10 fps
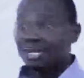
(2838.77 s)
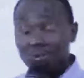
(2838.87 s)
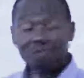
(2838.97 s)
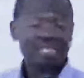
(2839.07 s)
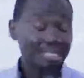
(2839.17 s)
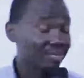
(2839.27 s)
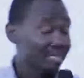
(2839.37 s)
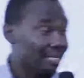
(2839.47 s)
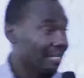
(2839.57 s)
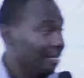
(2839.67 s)
comfortably
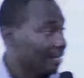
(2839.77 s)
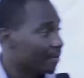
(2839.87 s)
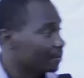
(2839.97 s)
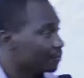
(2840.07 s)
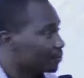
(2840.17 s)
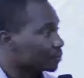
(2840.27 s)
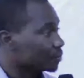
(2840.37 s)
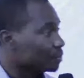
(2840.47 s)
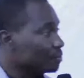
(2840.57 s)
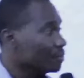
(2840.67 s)
say here,
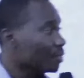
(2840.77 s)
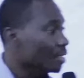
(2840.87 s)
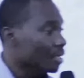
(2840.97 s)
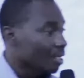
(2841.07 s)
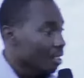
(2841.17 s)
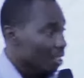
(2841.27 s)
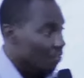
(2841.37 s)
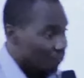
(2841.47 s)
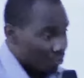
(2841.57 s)
if